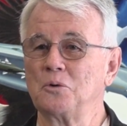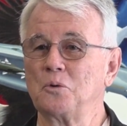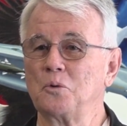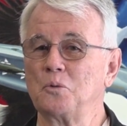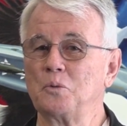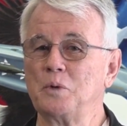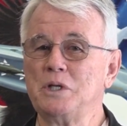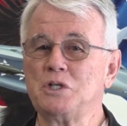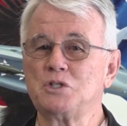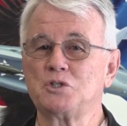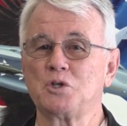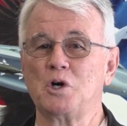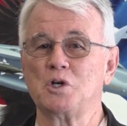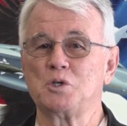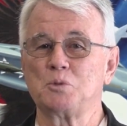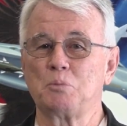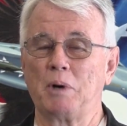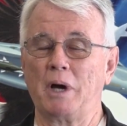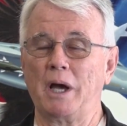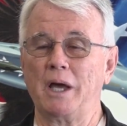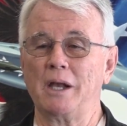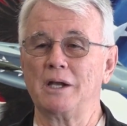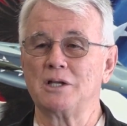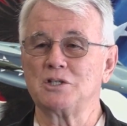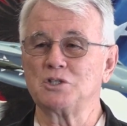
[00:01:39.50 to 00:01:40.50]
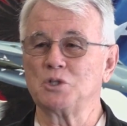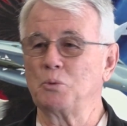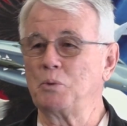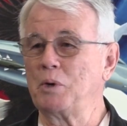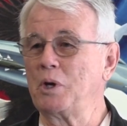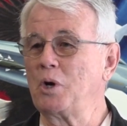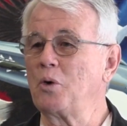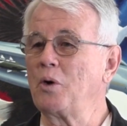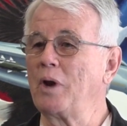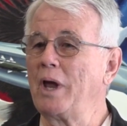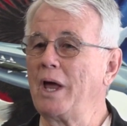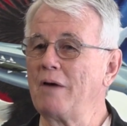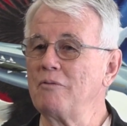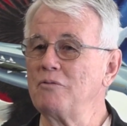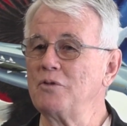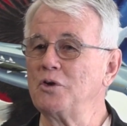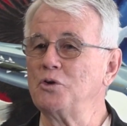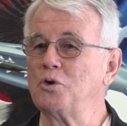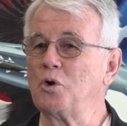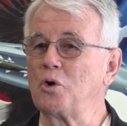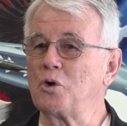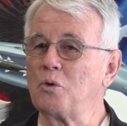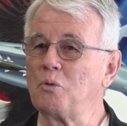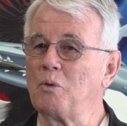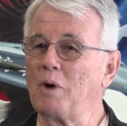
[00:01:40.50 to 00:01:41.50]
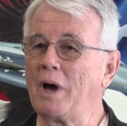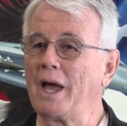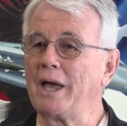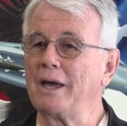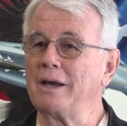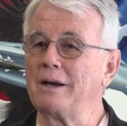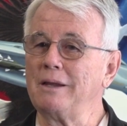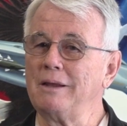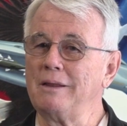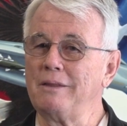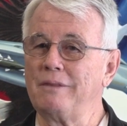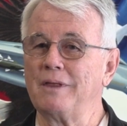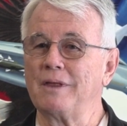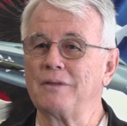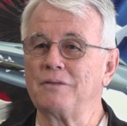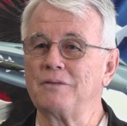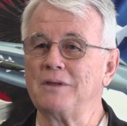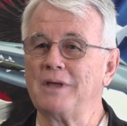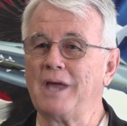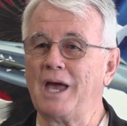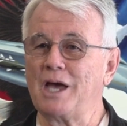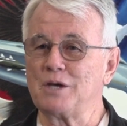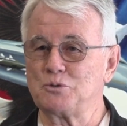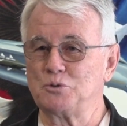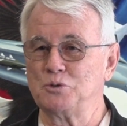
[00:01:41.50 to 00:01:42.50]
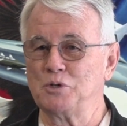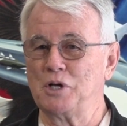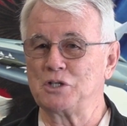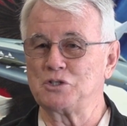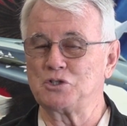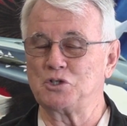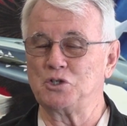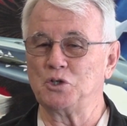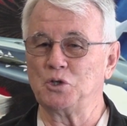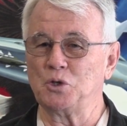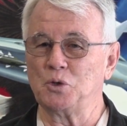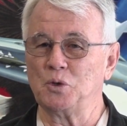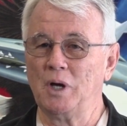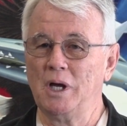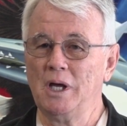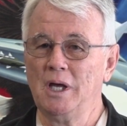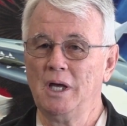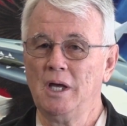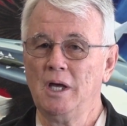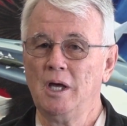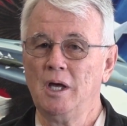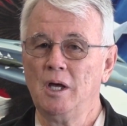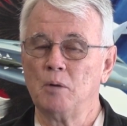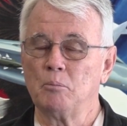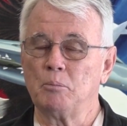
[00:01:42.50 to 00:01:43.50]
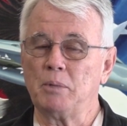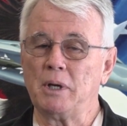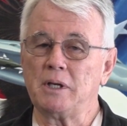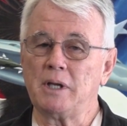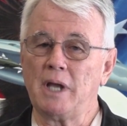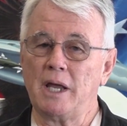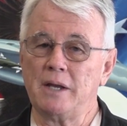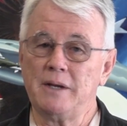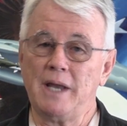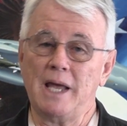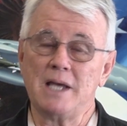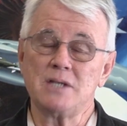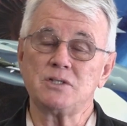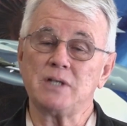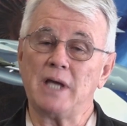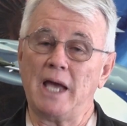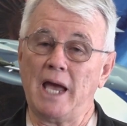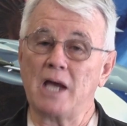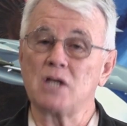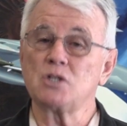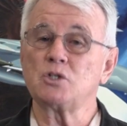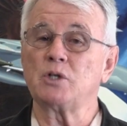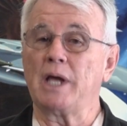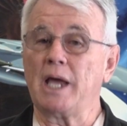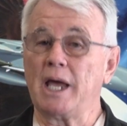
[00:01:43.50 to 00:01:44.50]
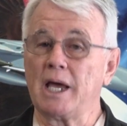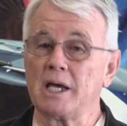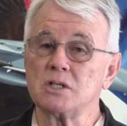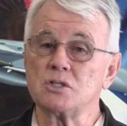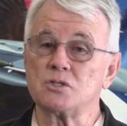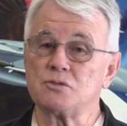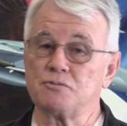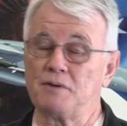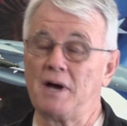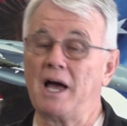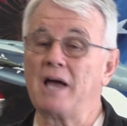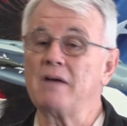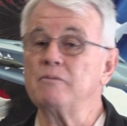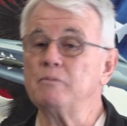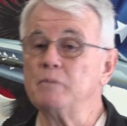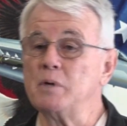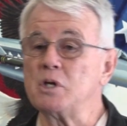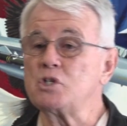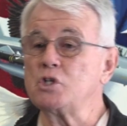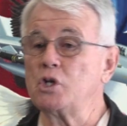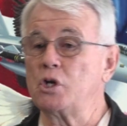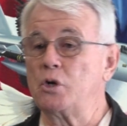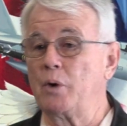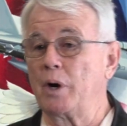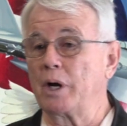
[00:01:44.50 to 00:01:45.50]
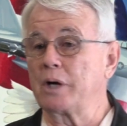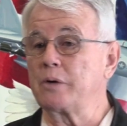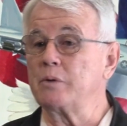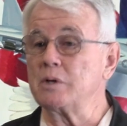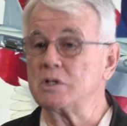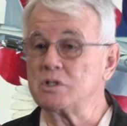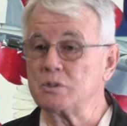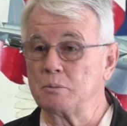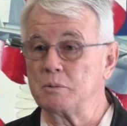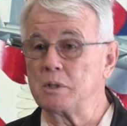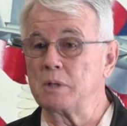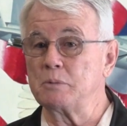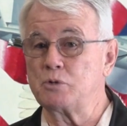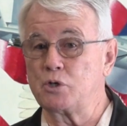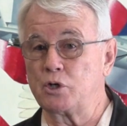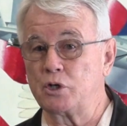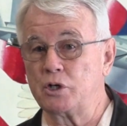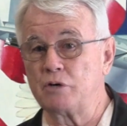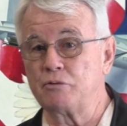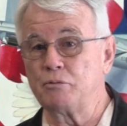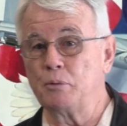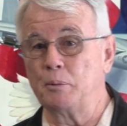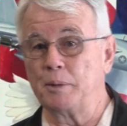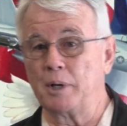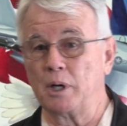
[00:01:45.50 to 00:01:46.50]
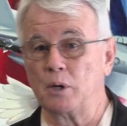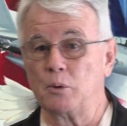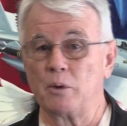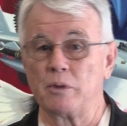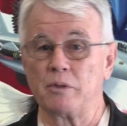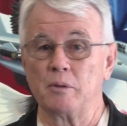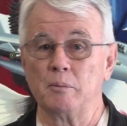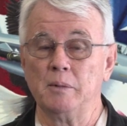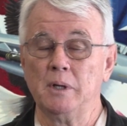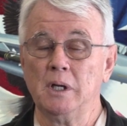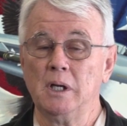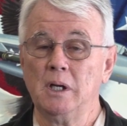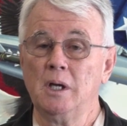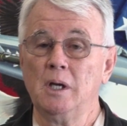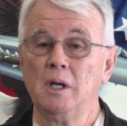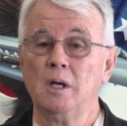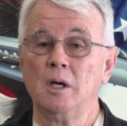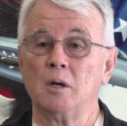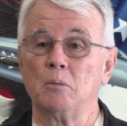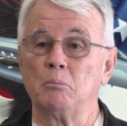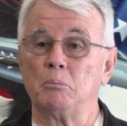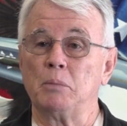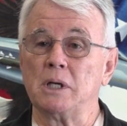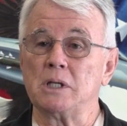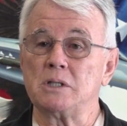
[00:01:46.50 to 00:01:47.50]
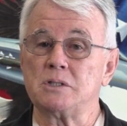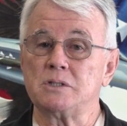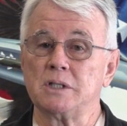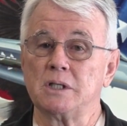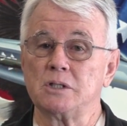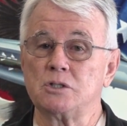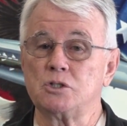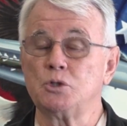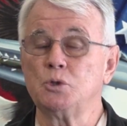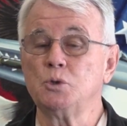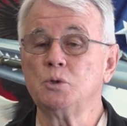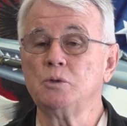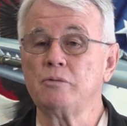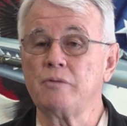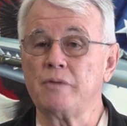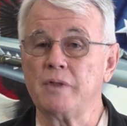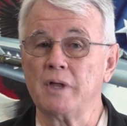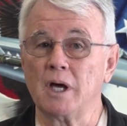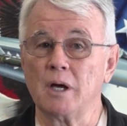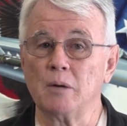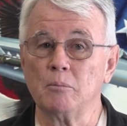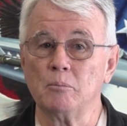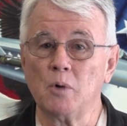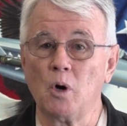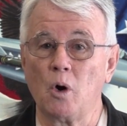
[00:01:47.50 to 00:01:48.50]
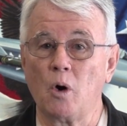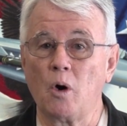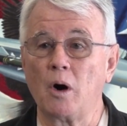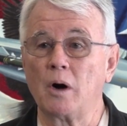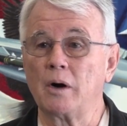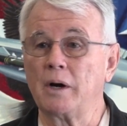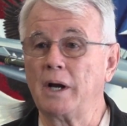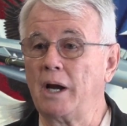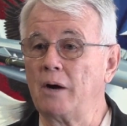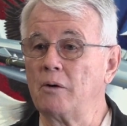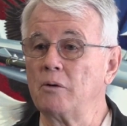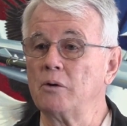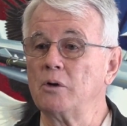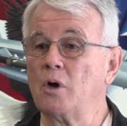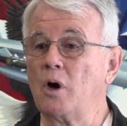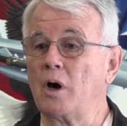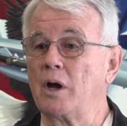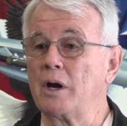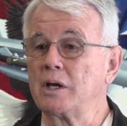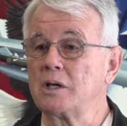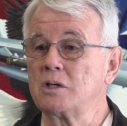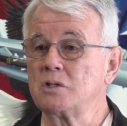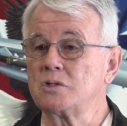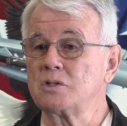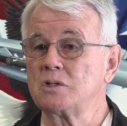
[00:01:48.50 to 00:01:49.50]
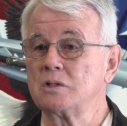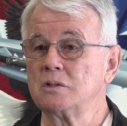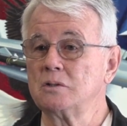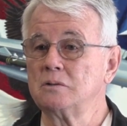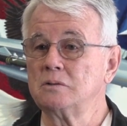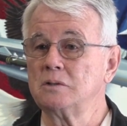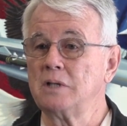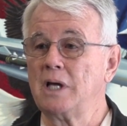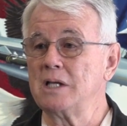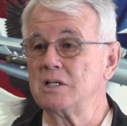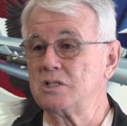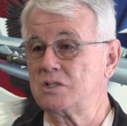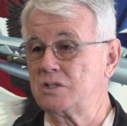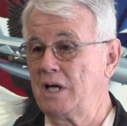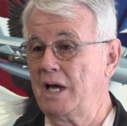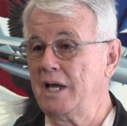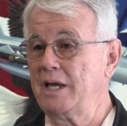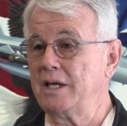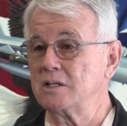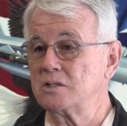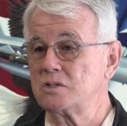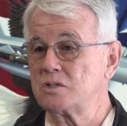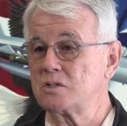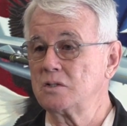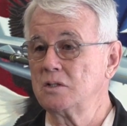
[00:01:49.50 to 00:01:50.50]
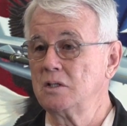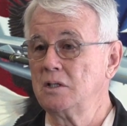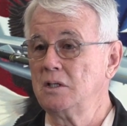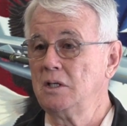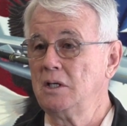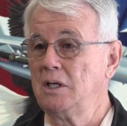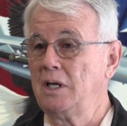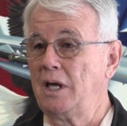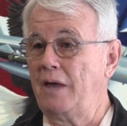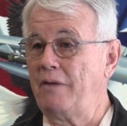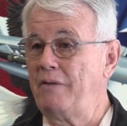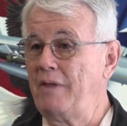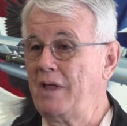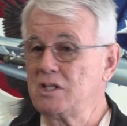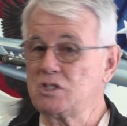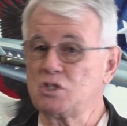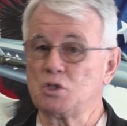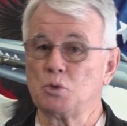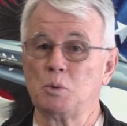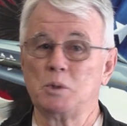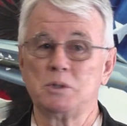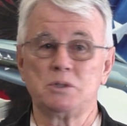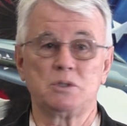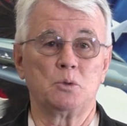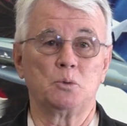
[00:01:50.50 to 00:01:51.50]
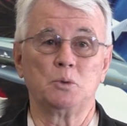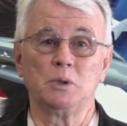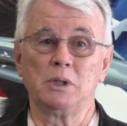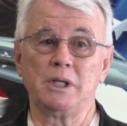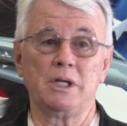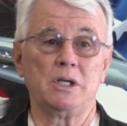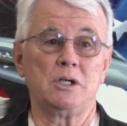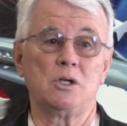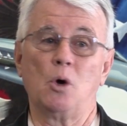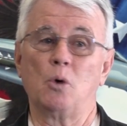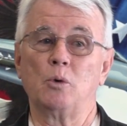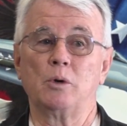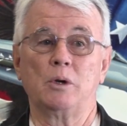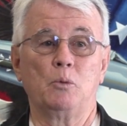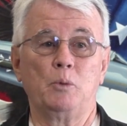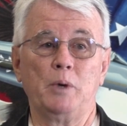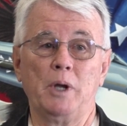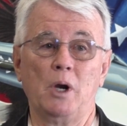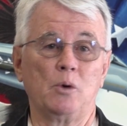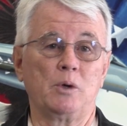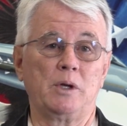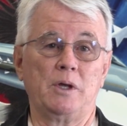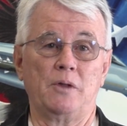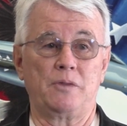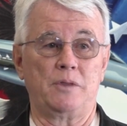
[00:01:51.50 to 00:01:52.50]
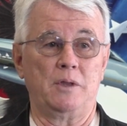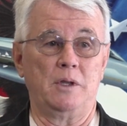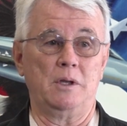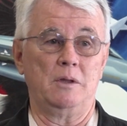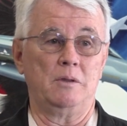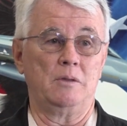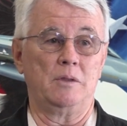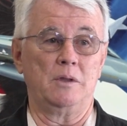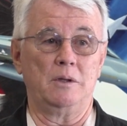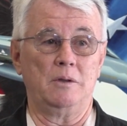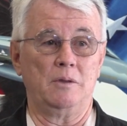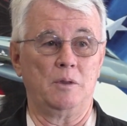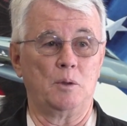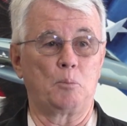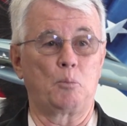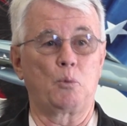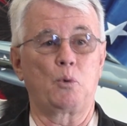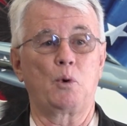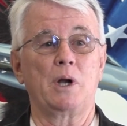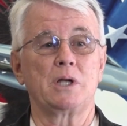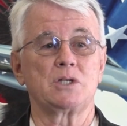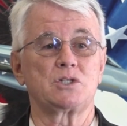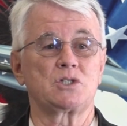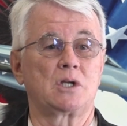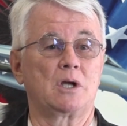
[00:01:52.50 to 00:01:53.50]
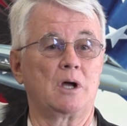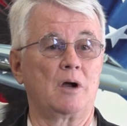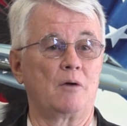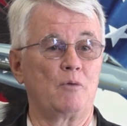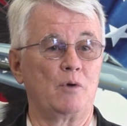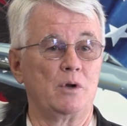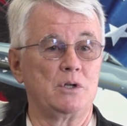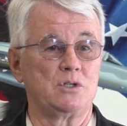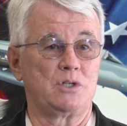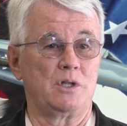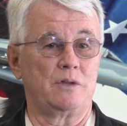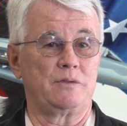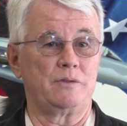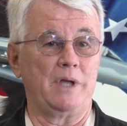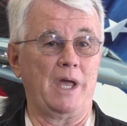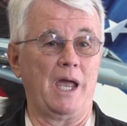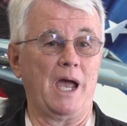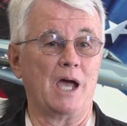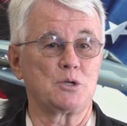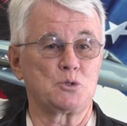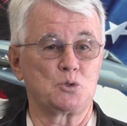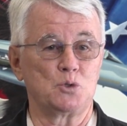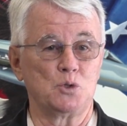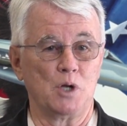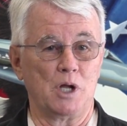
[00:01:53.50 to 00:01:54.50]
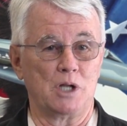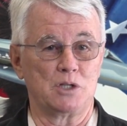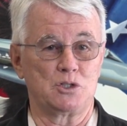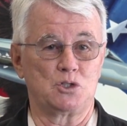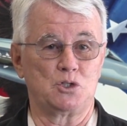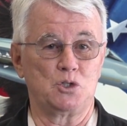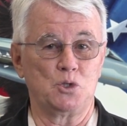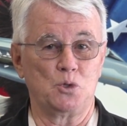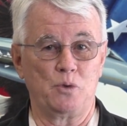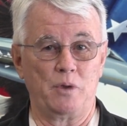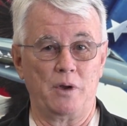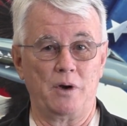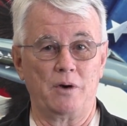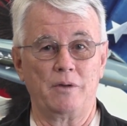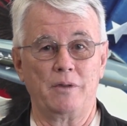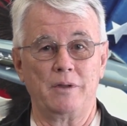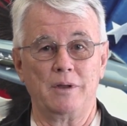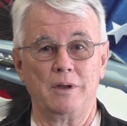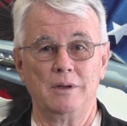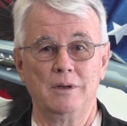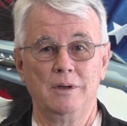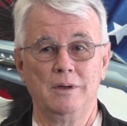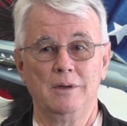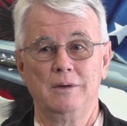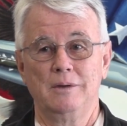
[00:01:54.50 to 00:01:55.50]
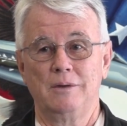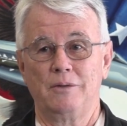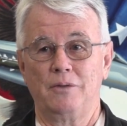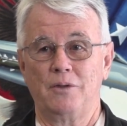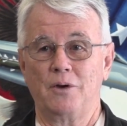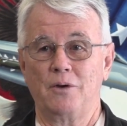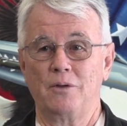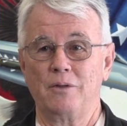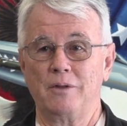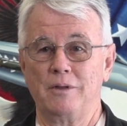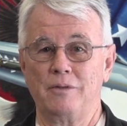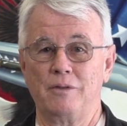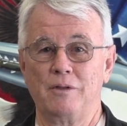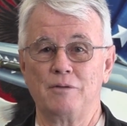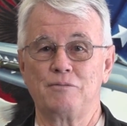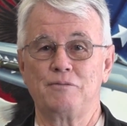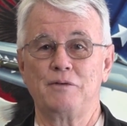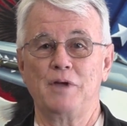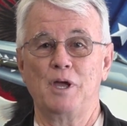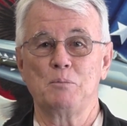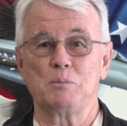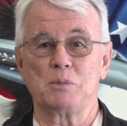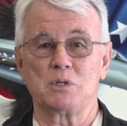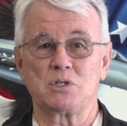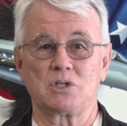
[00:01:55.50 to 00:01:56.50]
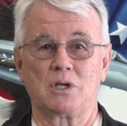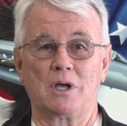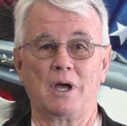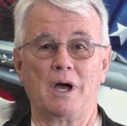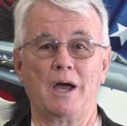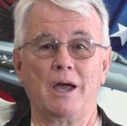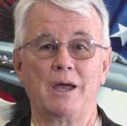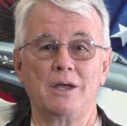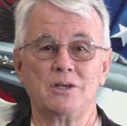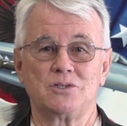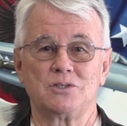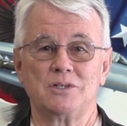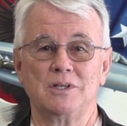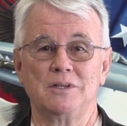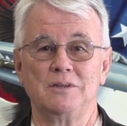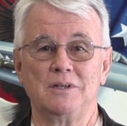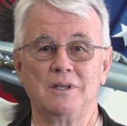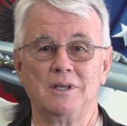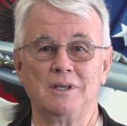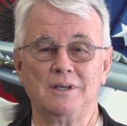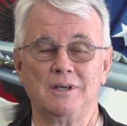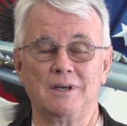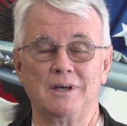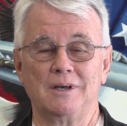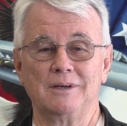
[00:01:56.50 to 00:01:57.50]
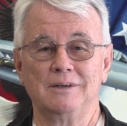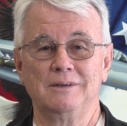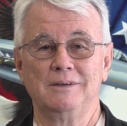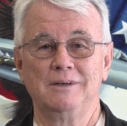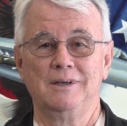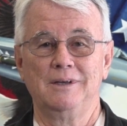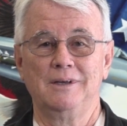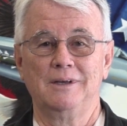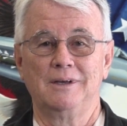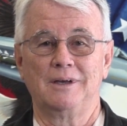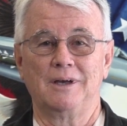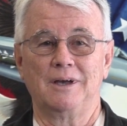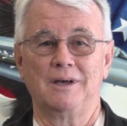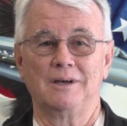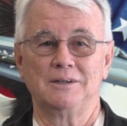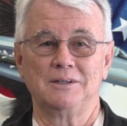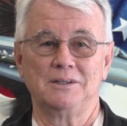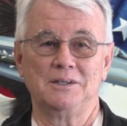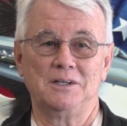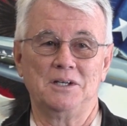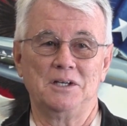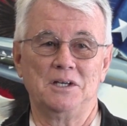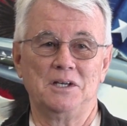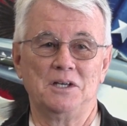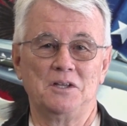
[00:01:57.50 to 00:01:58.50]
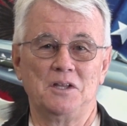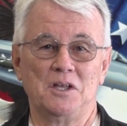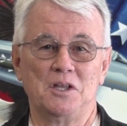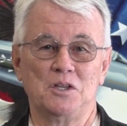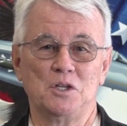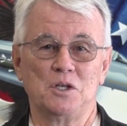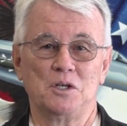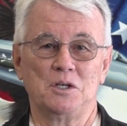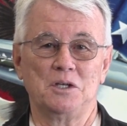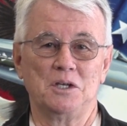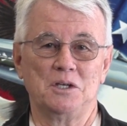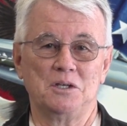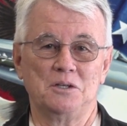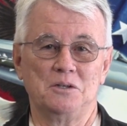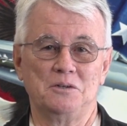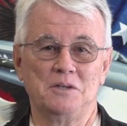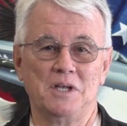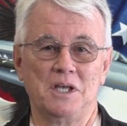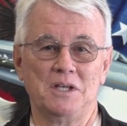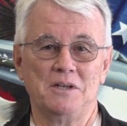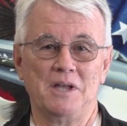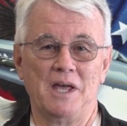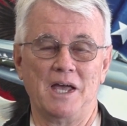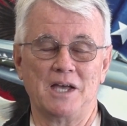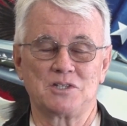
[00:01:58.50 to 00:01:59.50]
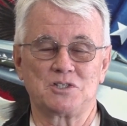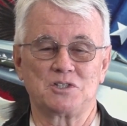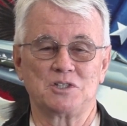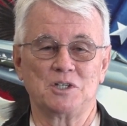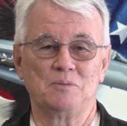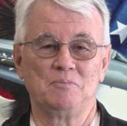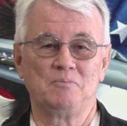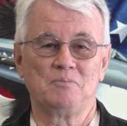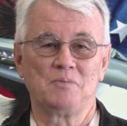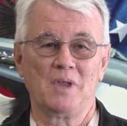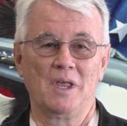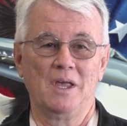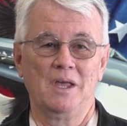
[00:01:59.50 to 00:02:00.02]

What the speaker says: research pilots, and we don't have the notoriety that the astronauts do. But NASA actually has 5 mission directorates, and I'm sure you're familiar with them, but 2 of them are aeronautics and science. And that's the ones that really we don't get the press coverage that the astronauts do. They're the famous guys in NASA.